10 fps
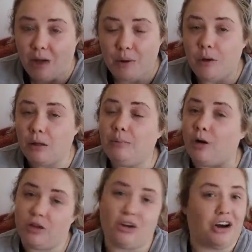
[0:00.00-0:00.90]
We probably
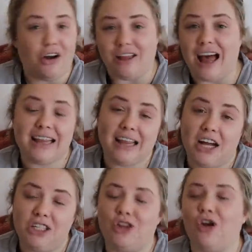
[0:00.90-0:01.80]
both kind of not liked
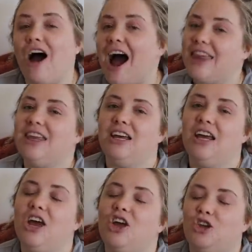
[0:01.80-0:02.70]
lunch. Although I
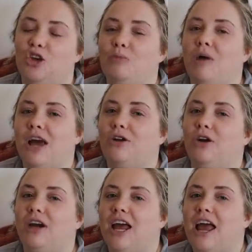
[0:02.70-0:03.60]
think you might
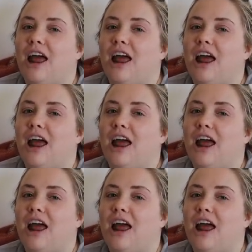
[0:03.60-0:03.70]
not